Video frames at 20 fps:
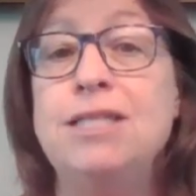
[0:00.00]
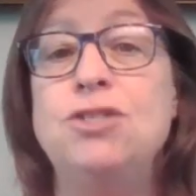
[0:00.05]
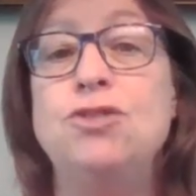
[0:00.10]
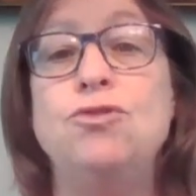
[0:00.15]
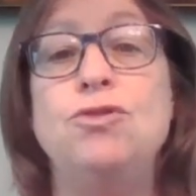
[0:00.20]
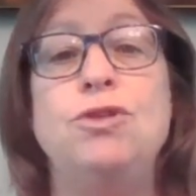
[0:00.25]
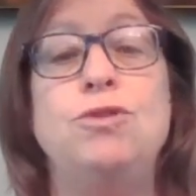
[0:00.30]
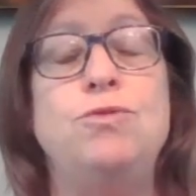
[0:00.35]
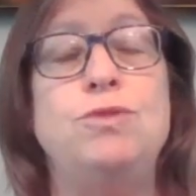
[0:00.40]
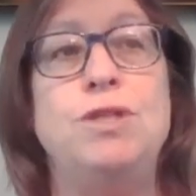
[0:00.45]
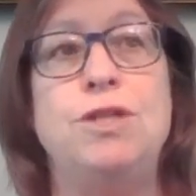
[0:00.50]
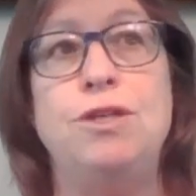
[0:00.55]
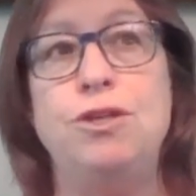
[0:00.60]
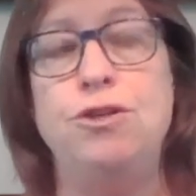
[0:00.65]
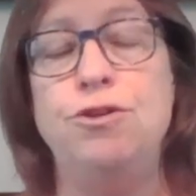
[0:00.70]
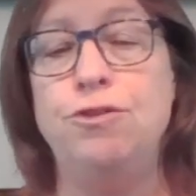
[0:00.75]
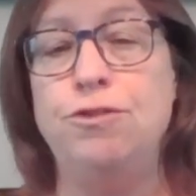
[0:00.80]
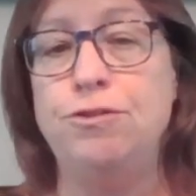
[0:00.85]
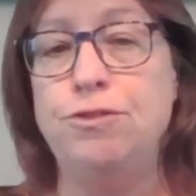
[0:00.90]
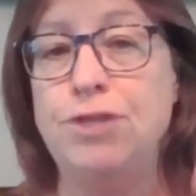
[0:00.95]
to using
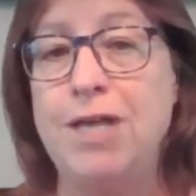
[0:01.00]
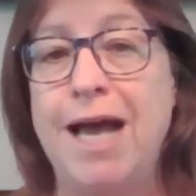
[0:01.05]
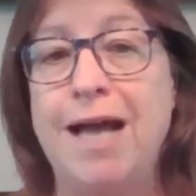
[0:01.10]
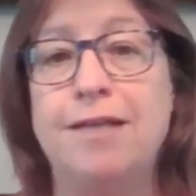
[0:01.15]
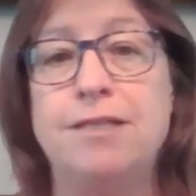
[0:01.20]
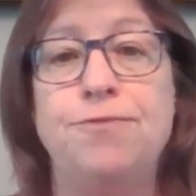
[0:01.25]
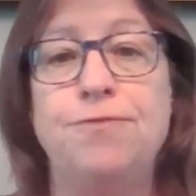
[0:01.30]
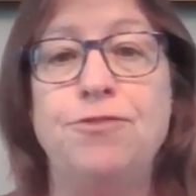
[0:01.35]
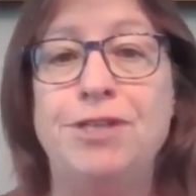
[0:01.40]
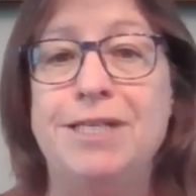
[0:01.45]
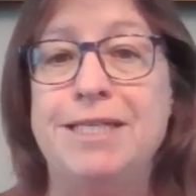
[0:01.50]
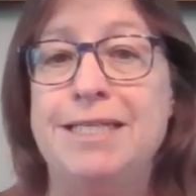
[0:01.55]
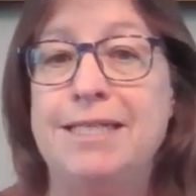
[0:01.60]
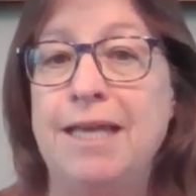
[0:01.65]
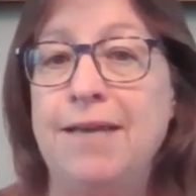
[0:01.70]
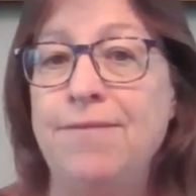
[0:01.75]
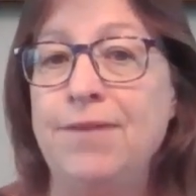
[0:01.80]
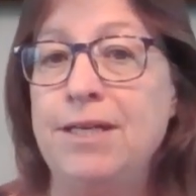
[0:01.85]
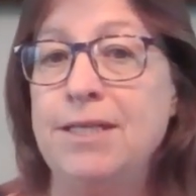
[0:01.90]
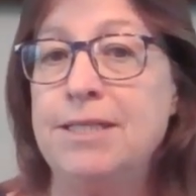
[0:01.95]
your tax-free
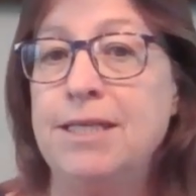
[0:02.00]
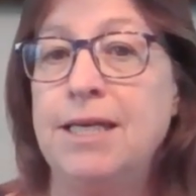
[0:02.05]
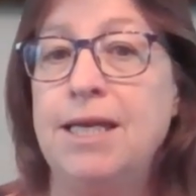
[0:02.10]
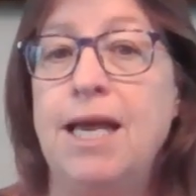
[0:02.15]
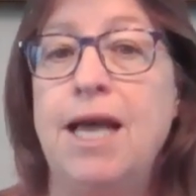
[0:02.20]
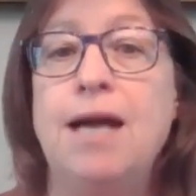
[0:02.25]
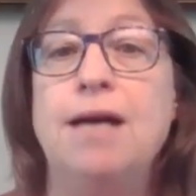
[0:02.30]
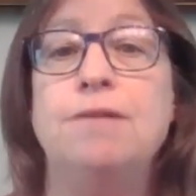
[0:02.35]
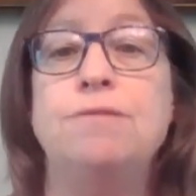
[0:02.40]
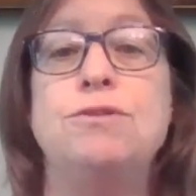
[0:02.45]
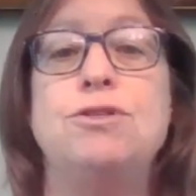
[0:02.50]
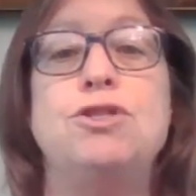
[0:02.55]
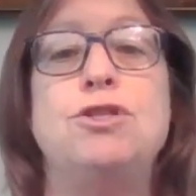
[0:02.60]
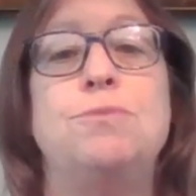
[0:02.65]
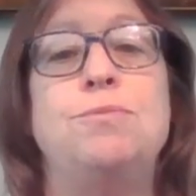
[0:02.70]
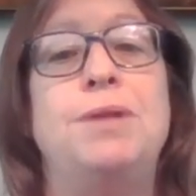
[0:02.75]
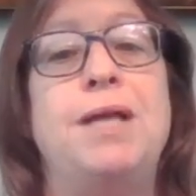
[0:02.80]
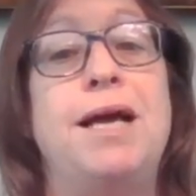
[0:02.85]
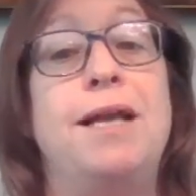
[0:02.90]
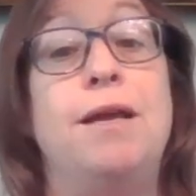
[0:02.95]
savings accounts to
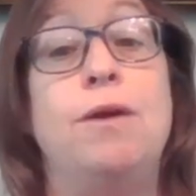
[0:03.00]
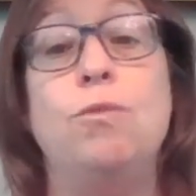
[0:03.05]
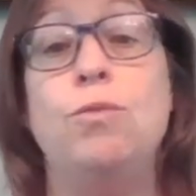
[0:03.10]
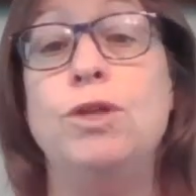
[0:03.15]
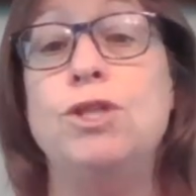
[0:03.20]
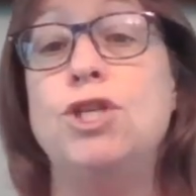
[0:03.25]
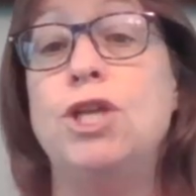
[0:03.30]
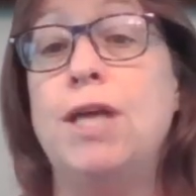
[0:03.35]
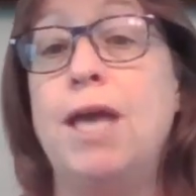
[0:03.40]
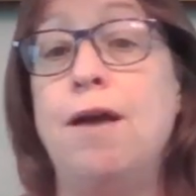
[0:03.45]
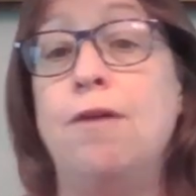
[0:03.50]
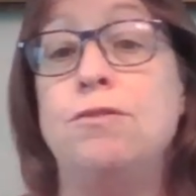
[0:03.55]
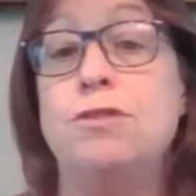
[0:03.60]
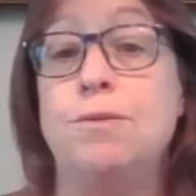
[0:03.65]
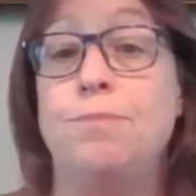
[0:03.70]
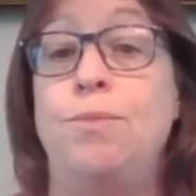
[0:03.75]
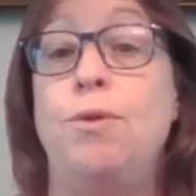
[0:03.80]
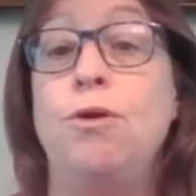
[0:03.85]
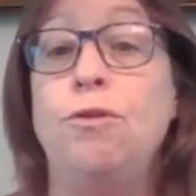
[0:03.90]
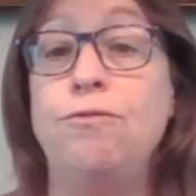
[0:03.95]
planning which account to
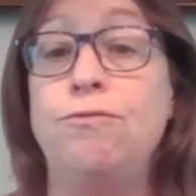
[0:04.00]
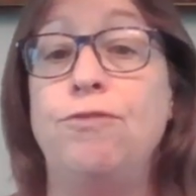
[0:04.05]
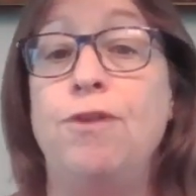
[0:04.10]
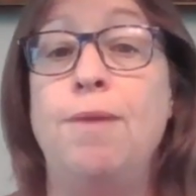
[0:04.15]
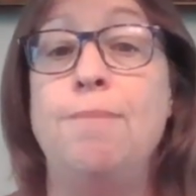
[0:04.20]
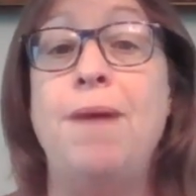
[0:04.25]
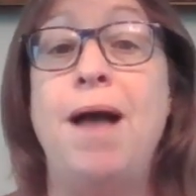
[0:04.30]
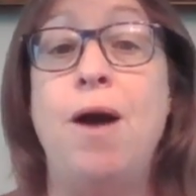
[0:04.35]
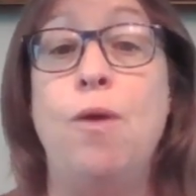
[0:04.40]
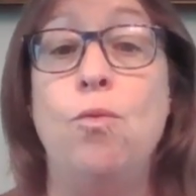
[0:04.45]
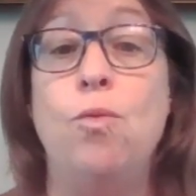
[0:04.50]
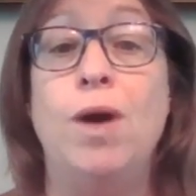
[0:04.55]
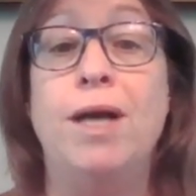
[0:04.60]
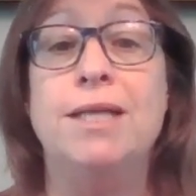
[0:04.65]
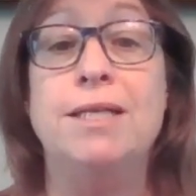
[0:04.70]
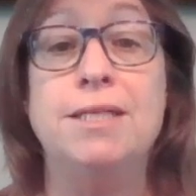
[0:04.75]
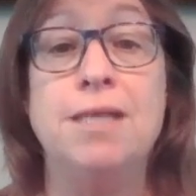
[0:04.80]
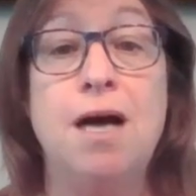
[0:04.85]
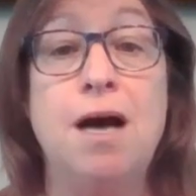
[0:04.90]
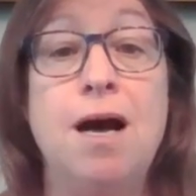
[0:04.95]
pull from at
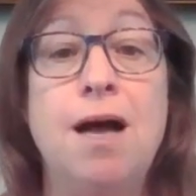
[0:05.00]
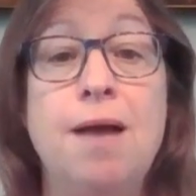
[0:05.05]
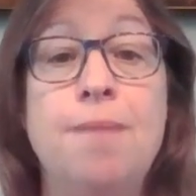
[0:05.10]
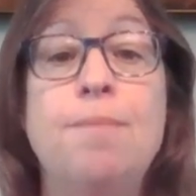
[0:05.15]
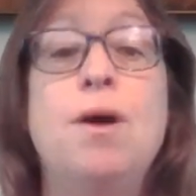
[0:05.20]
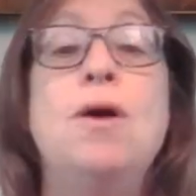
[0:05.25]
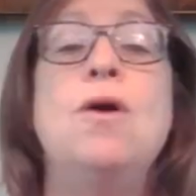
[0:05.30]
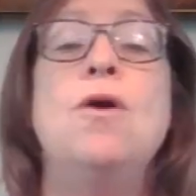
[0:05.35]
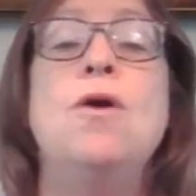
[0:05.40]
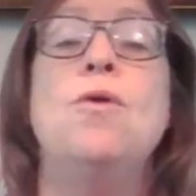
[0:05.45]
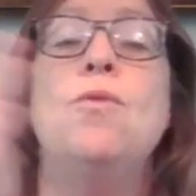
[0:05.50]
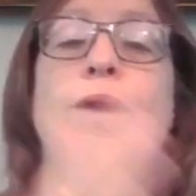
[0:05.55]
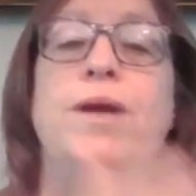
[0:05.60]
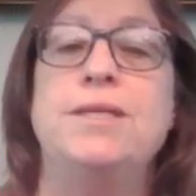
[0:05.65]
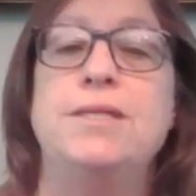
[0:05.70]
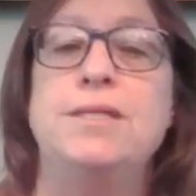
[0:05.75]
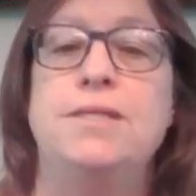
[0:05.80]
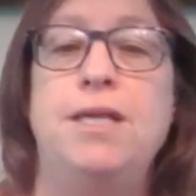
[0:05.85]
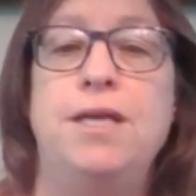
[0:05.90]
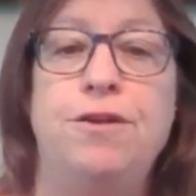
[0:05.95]
what time, when
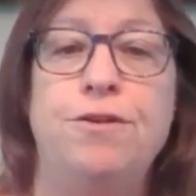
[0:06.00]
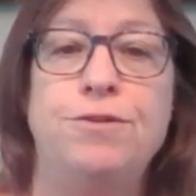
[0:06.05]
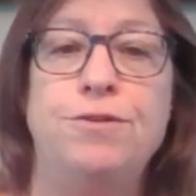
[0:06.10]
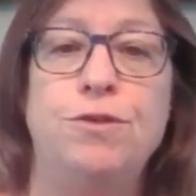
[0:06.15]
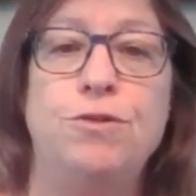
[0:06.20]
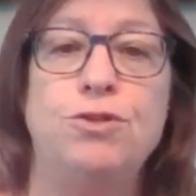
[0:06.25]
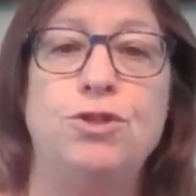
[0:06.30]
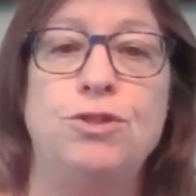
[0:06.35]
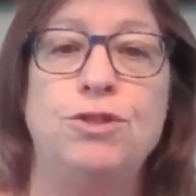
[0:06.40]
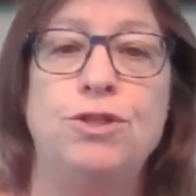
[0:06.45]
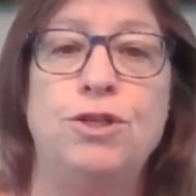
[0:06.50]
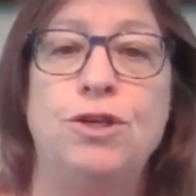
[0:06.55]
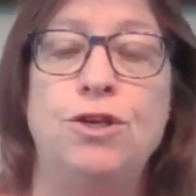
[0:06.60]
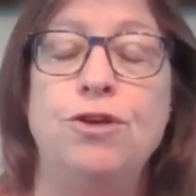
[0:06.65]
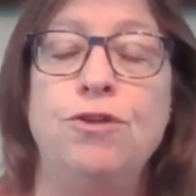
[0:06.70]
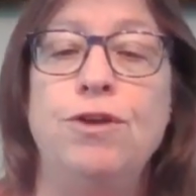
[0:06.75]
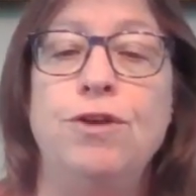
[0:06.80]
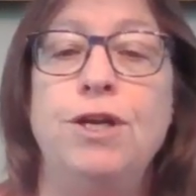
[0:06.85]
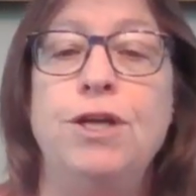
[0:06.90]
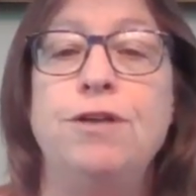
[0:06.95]
to take your Social
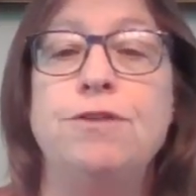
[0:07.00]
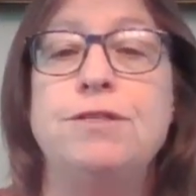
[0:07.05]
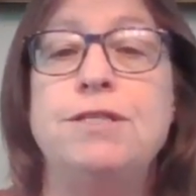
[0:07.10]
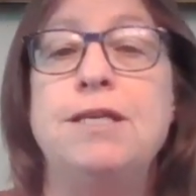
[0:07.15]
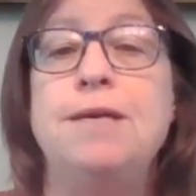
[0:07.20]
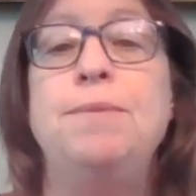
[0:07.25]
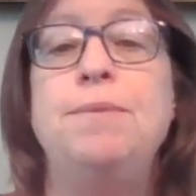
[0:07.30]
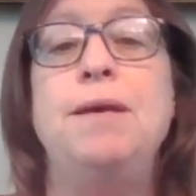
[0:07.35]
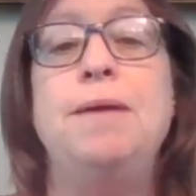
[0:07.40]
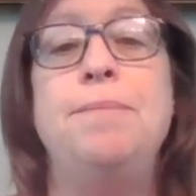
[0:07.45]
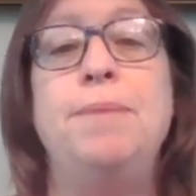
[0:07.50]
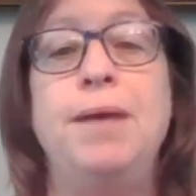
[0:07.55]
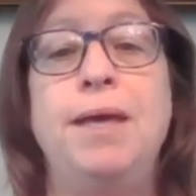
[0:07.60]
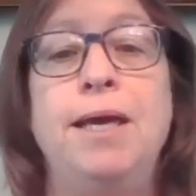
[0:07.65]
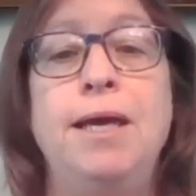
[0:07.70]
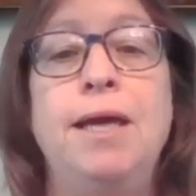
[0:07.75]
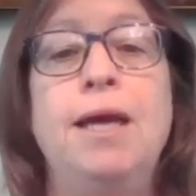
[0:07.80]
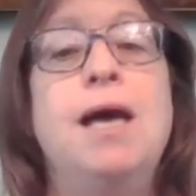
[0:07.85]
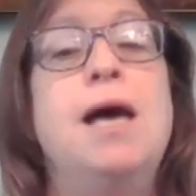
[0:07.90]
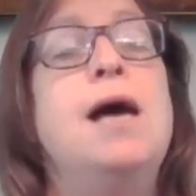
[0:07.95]
Security or
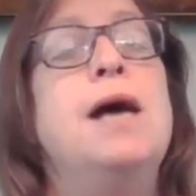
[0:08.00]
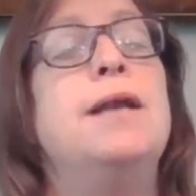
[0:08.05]
CPP.